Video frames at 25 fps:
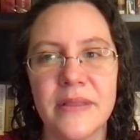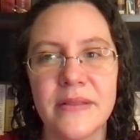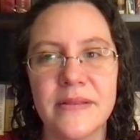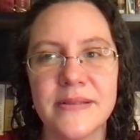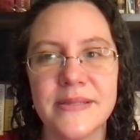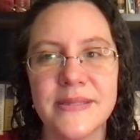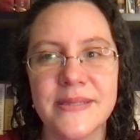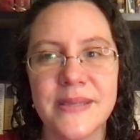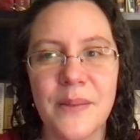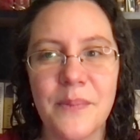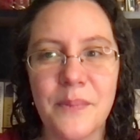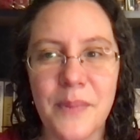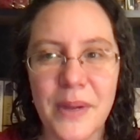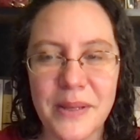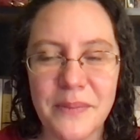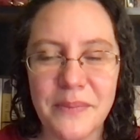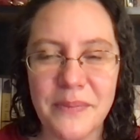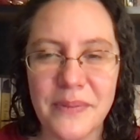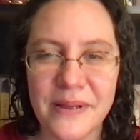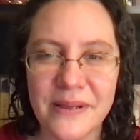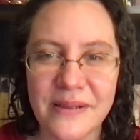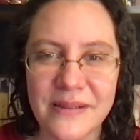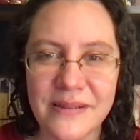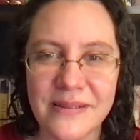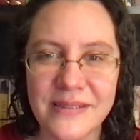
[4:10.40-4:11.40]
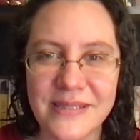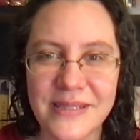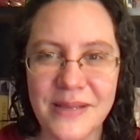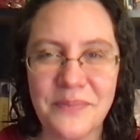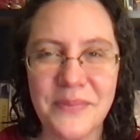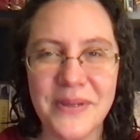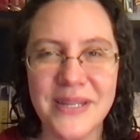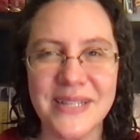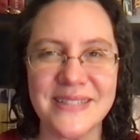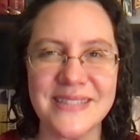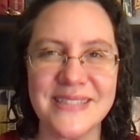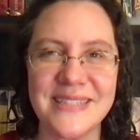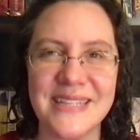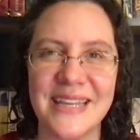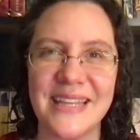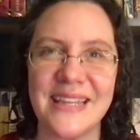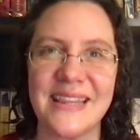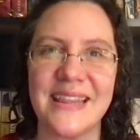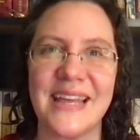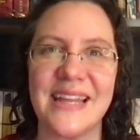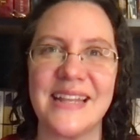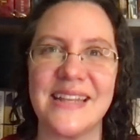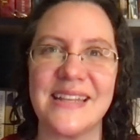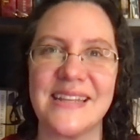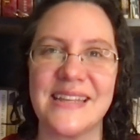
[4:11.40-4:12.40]
some might some might say
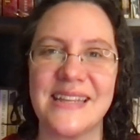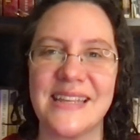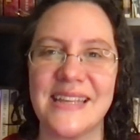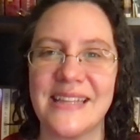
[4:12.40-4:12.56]
that